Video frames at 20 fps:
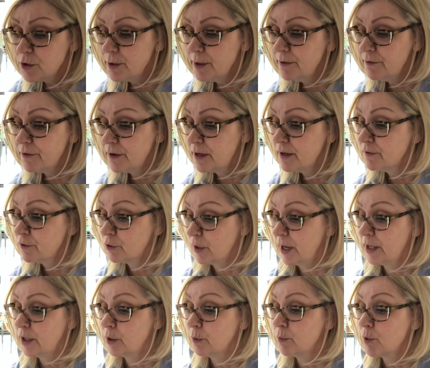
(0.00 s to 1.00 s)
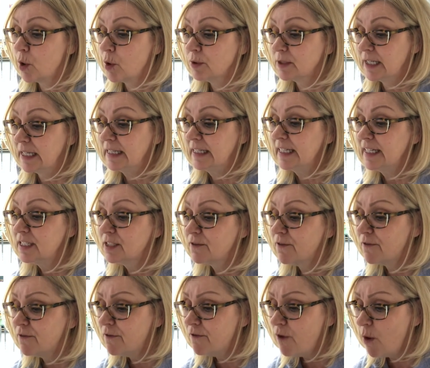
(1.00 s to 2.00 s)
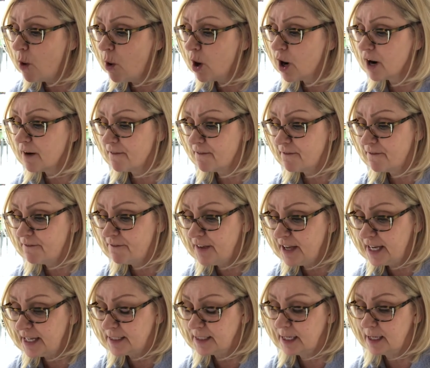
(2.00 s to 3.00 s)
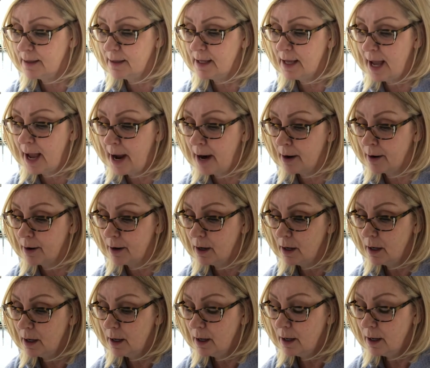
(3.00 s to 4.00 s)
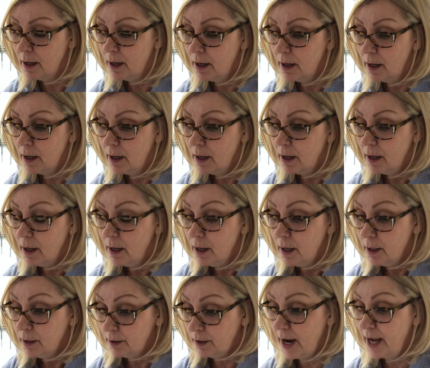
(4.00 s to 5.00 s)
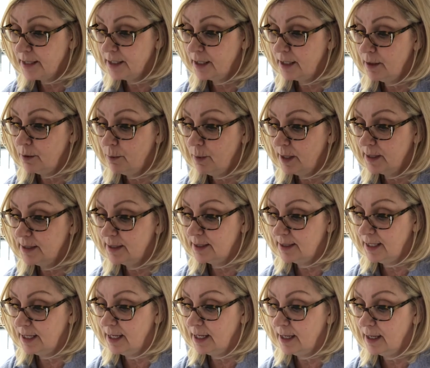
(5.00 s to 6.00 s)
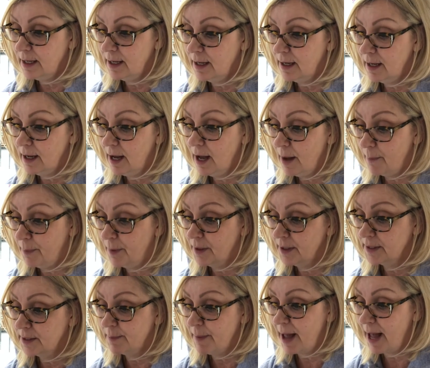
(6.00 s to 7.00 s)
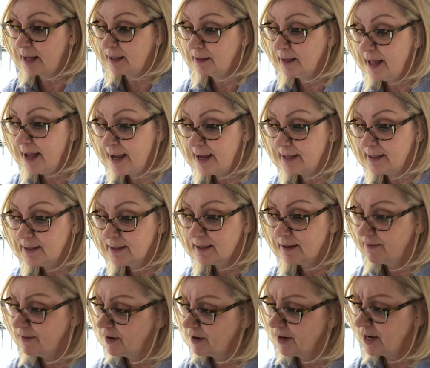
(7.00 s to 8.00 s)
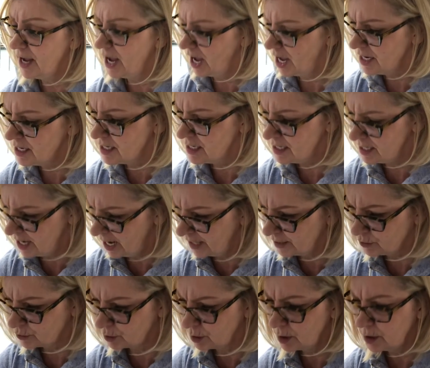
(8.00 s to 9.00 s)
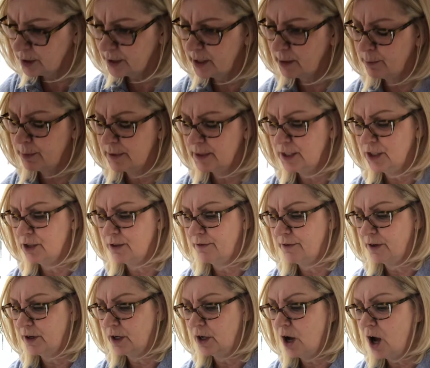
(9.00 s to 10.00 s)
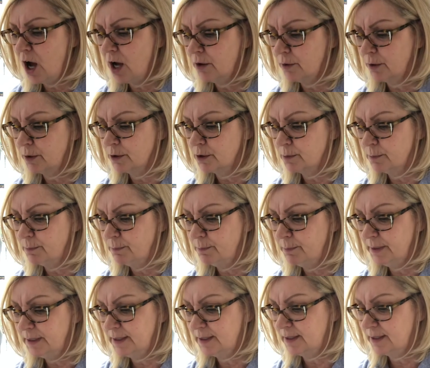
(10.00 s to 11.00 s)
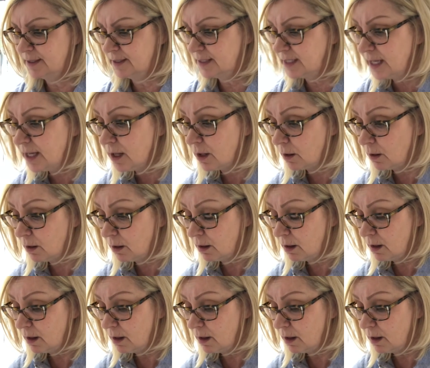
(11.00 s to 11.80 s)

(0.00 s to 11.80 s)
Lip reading: in front of Gregor rose at least 4 feet in the air. Granted, it was sitting up on its back legs, a very unnatural-looking position for a cockroach, but still.